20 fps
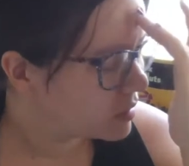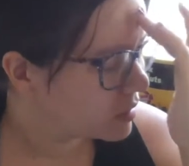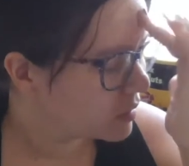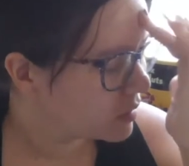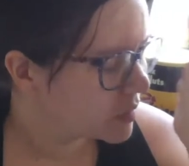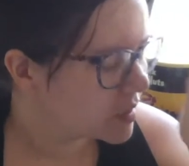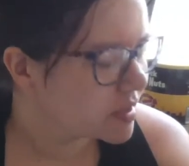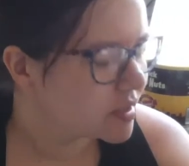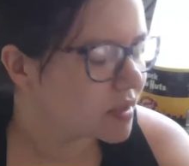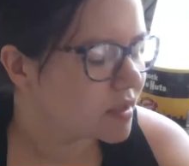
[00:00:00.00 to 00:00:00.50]

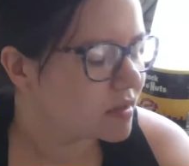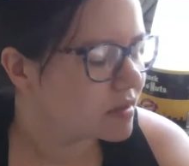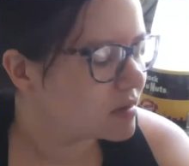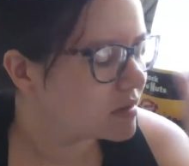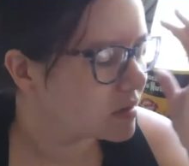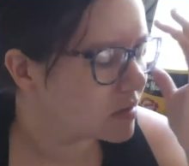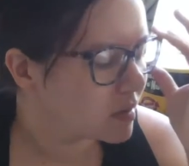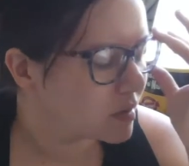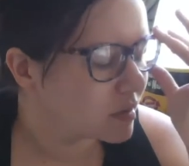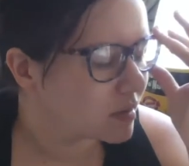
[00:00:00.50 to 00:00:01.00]
what is the
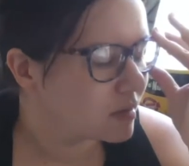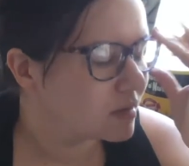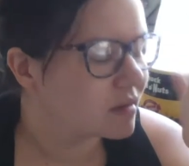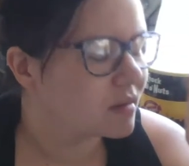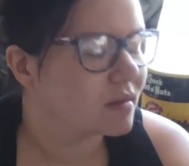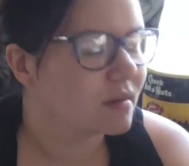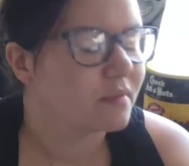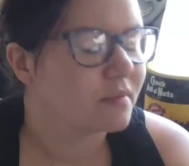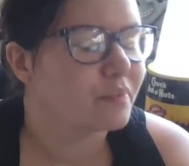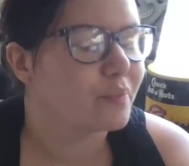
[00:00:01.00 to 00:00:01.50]

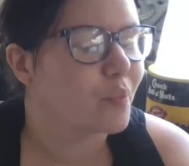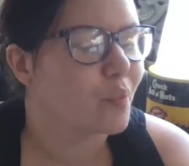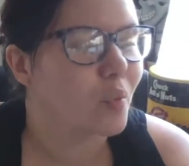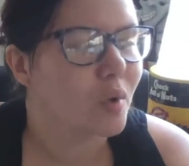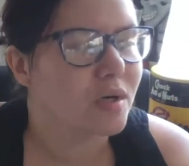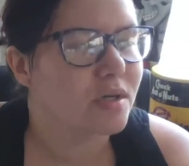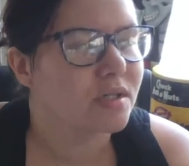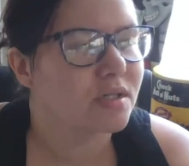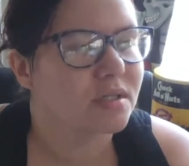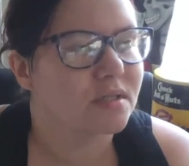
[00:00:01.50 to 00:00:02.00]

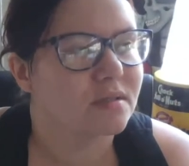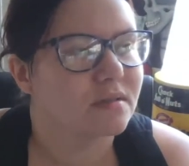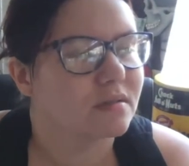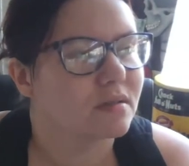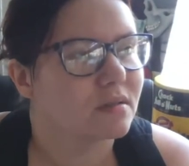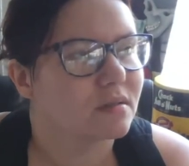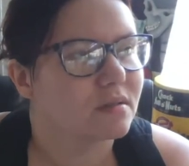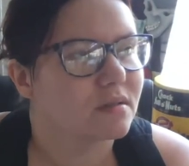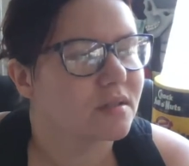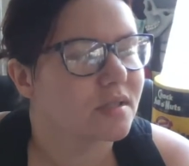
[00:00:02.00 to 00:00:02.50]
worst
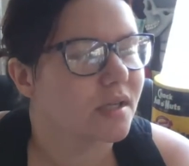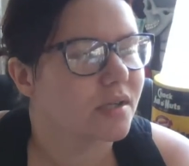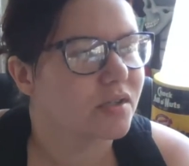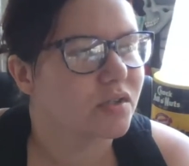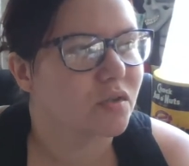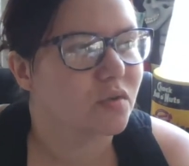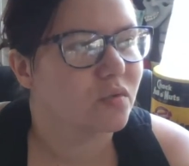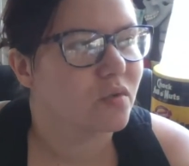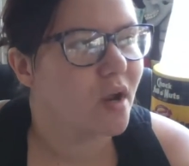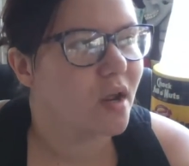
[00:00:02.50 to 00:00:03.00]

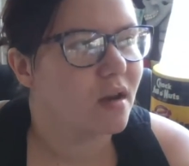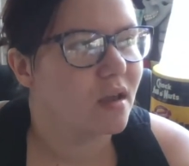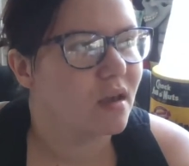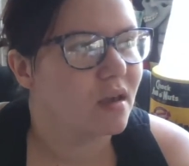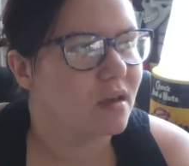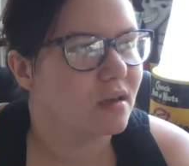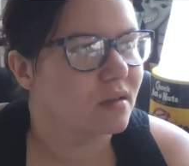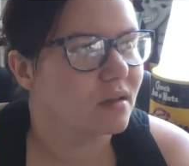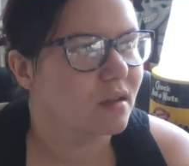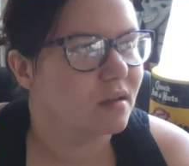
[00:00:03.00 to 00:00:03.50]
sexual writing,